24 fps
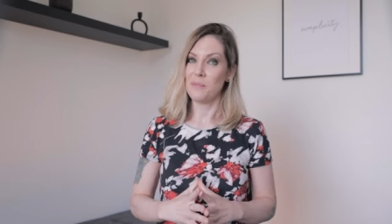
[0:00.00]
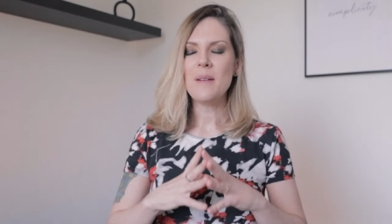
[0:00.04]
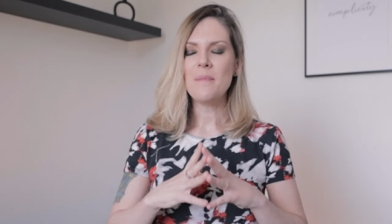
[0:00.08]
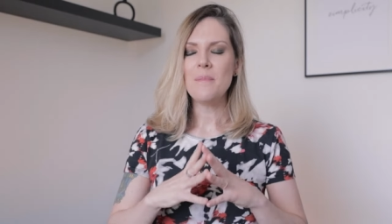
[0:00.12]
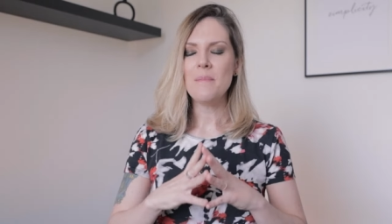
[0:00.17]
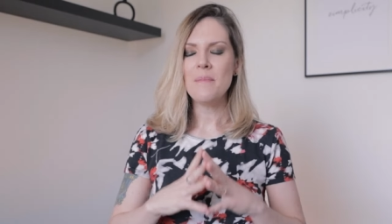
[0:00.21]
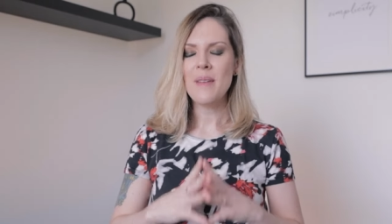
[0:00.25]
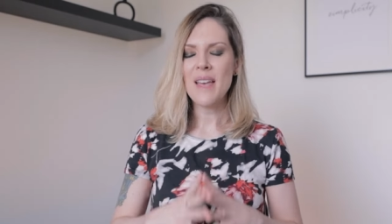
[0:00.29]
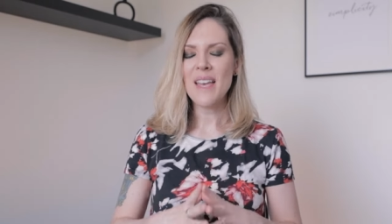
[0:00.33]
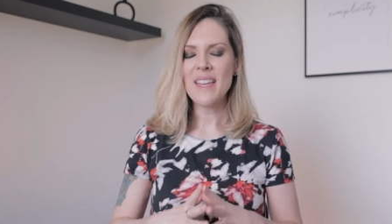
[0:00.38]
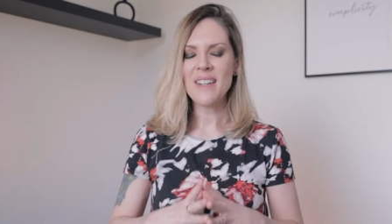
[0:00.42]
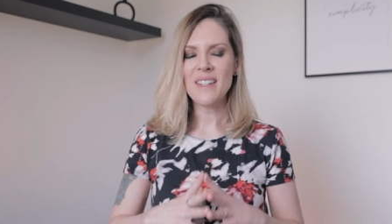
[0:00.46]

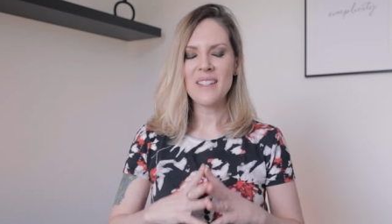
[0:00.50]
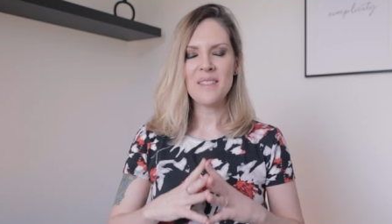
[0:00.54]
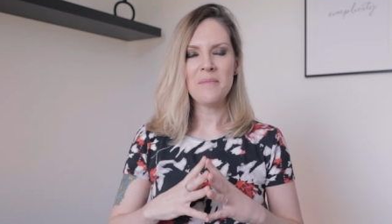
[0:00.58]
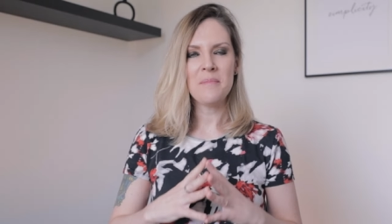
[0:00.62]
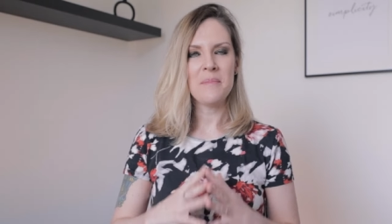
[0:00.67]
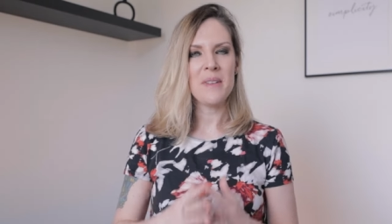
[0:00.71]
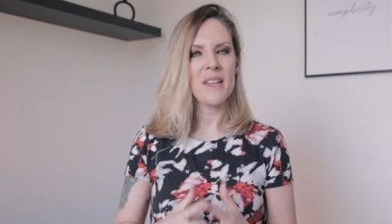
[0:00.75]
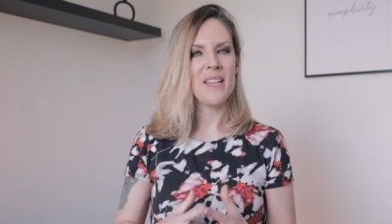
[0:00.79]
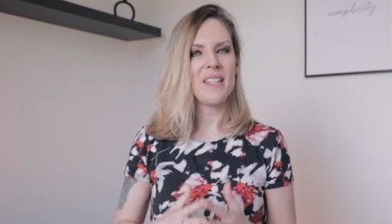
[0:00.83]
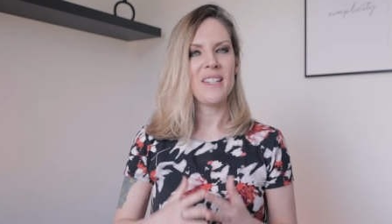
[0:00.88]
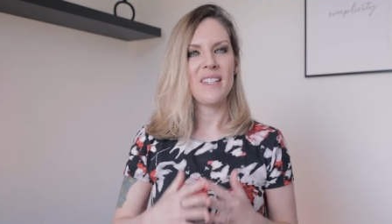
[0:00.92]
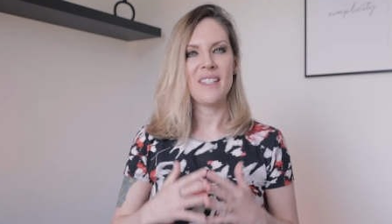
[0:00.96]

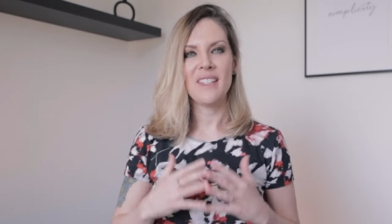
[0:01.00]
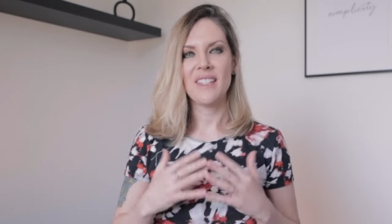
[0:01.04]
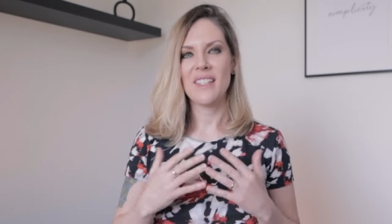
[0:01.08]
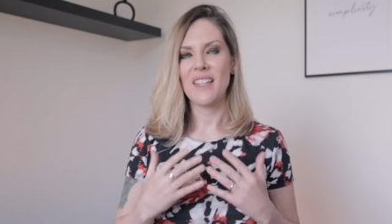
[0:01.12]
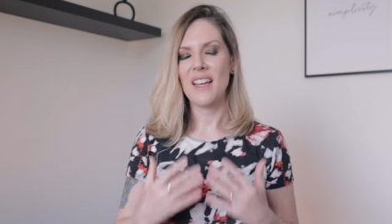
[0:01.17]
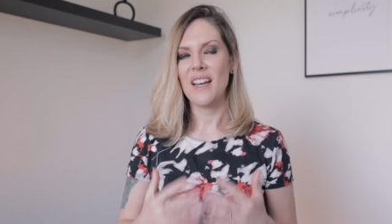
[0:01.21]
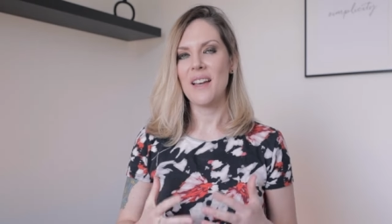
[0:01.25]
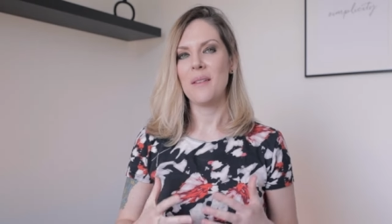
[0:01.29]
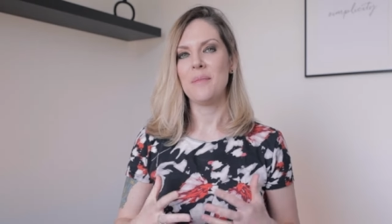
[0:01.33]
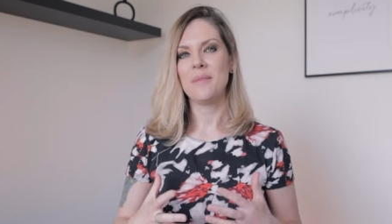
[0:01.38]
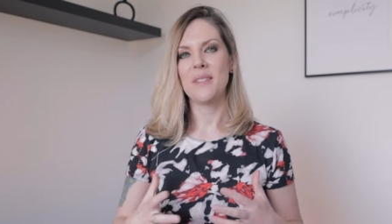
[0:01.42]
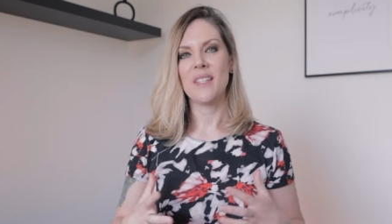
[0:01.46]
Many
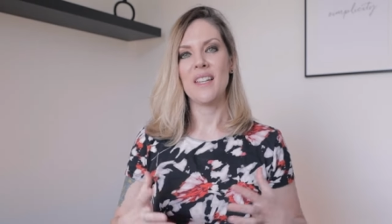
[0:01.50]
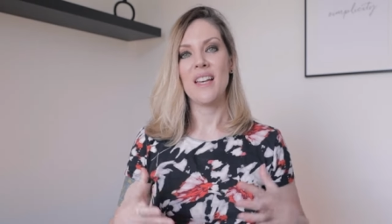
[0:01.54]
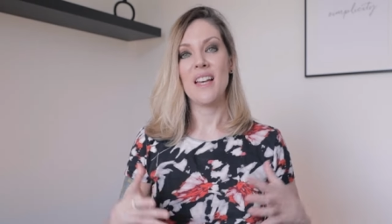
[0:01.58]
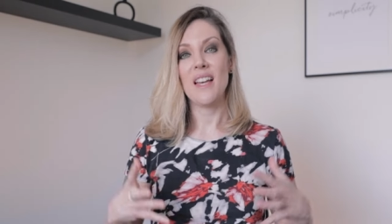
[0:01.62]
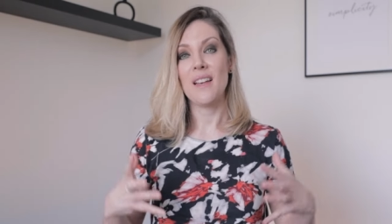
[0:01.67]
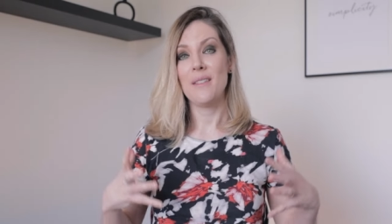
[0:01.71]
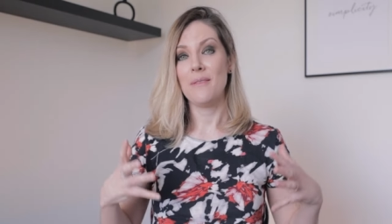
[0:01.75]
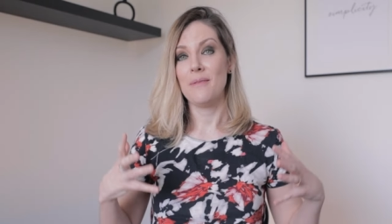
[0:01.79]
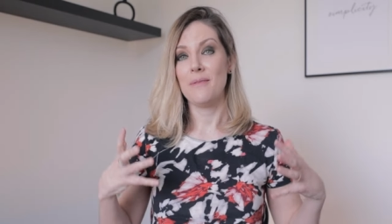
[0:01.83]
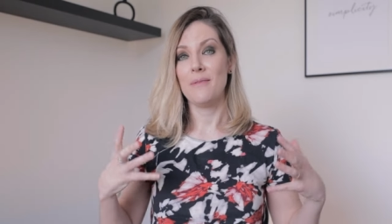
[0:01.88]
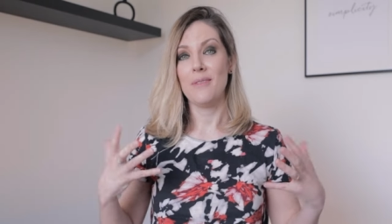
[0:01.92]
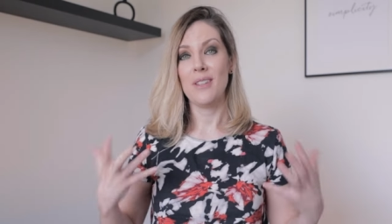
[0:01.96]
times I have